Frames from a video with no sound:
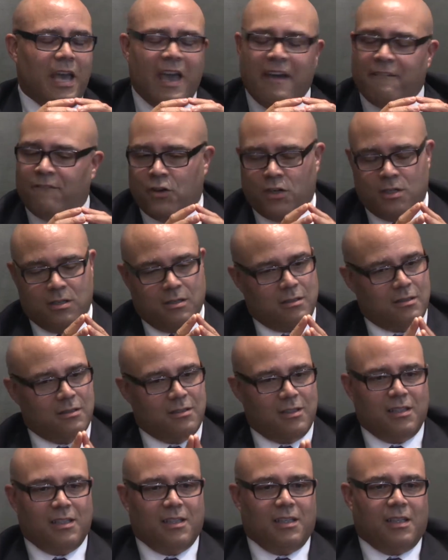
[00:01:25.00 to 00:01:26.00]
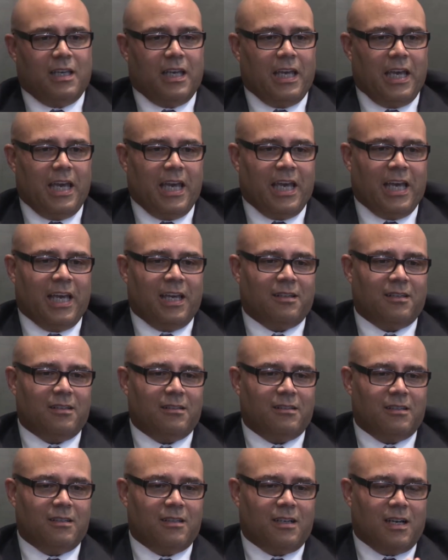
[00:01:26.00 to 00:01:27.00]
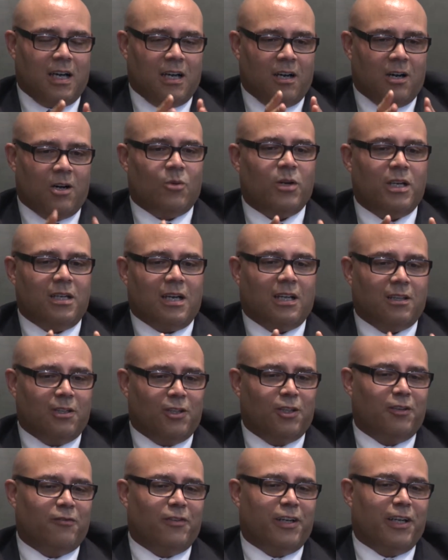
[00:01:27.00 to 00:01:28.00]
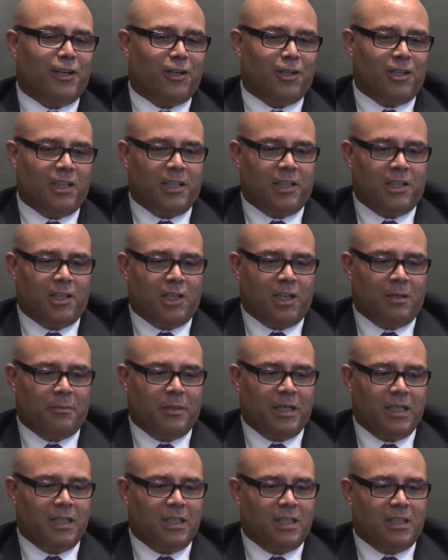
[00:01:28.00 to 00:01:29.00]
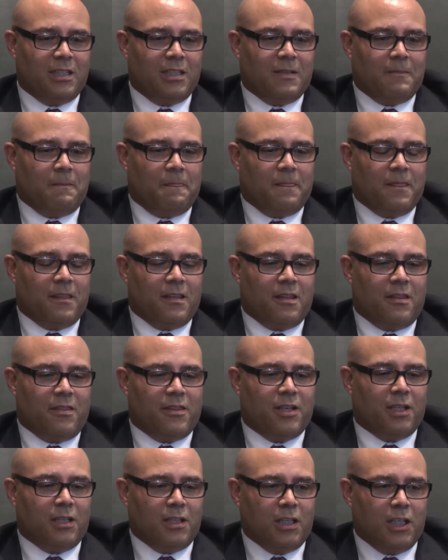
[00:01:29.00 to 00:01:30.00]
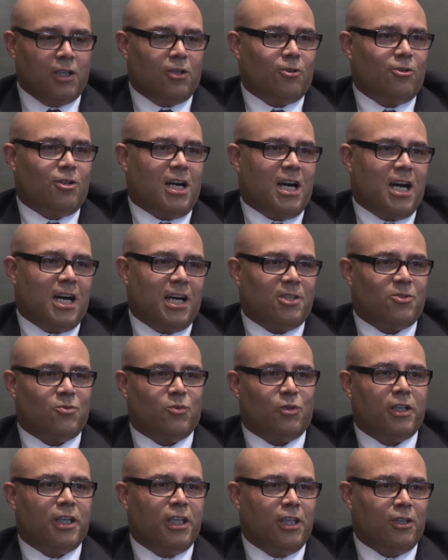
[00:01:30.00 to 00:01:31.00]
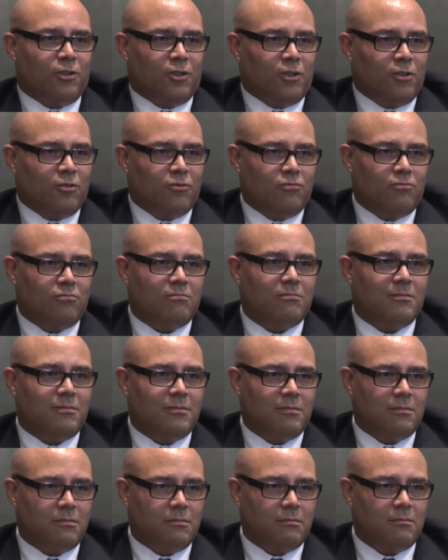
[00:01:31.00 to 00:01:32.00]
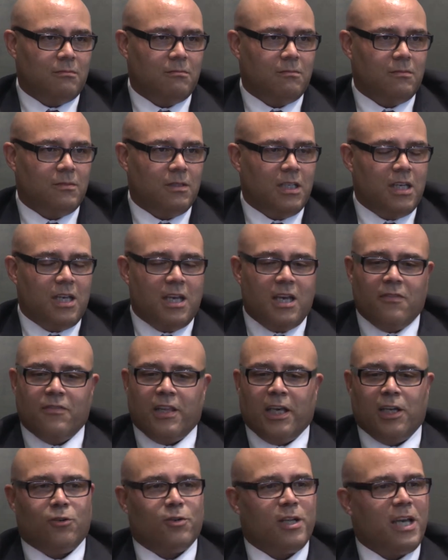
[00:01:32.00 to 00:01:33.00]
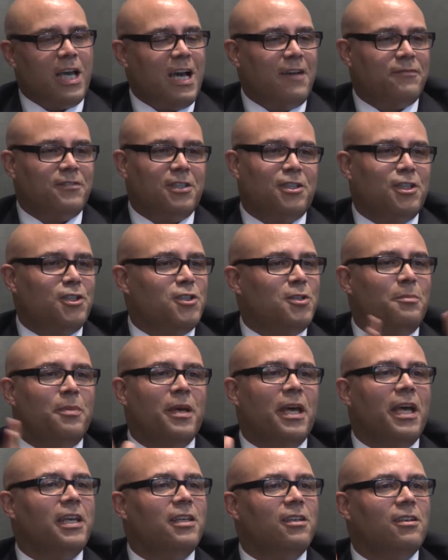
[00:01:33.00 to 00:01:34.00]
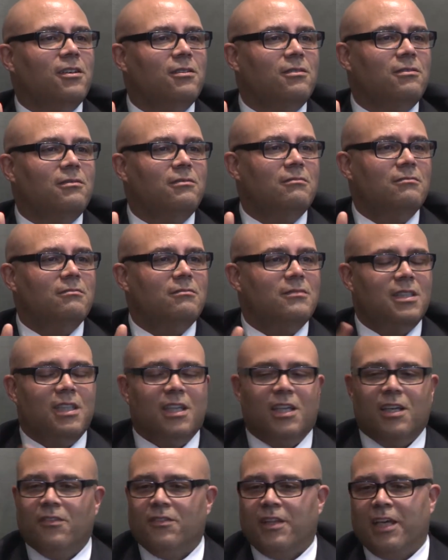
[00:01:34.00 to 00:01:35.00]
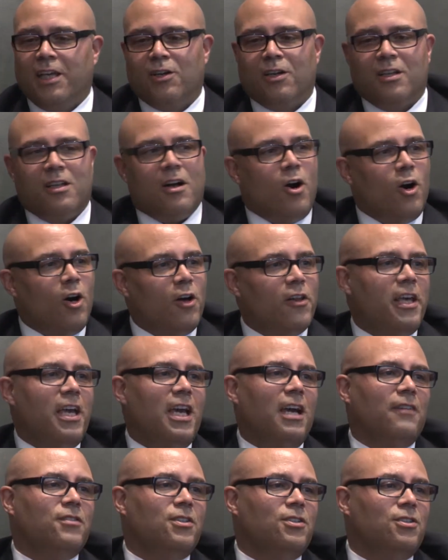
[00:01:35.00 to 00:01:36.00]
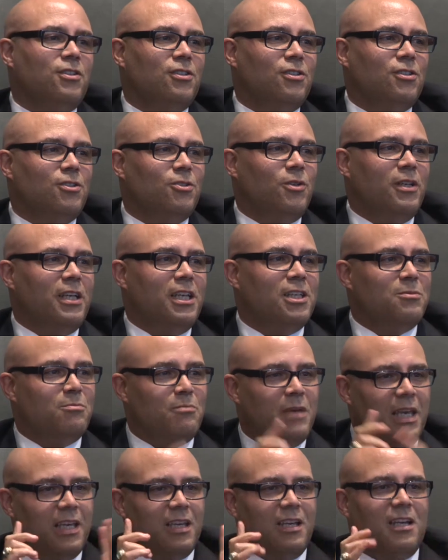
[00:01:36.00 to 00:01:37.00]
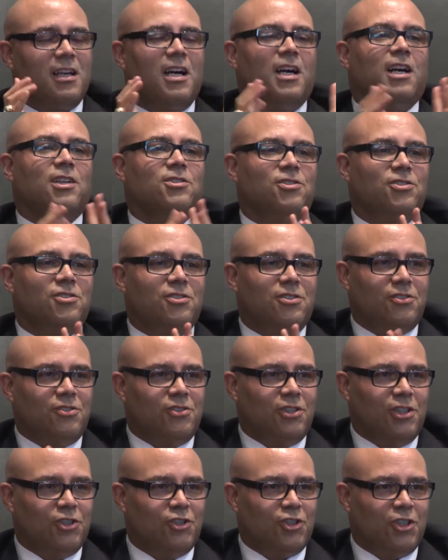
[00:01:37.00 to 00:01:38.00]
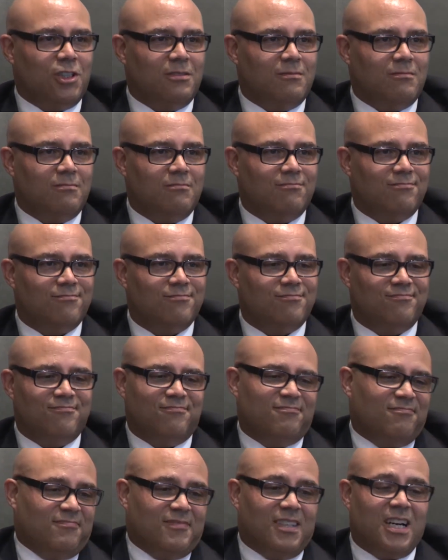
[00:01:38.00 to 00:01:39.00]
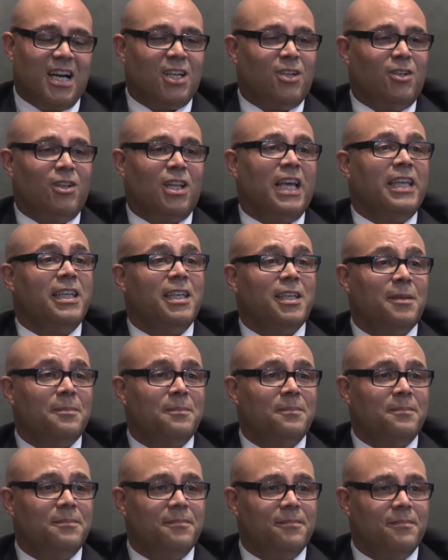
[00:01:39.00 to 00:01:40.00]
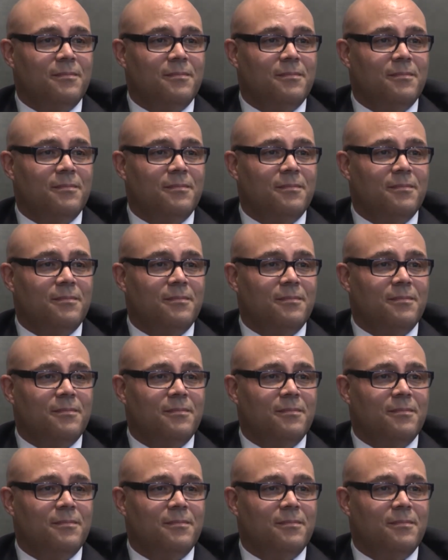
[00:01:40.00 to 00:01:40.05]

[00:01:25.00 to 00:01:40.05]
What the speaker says: ever. And I learned very early in the Army, the little guys will kill you. They don't have to disobey you. All they have to do is make a conscious decision. I don't like him,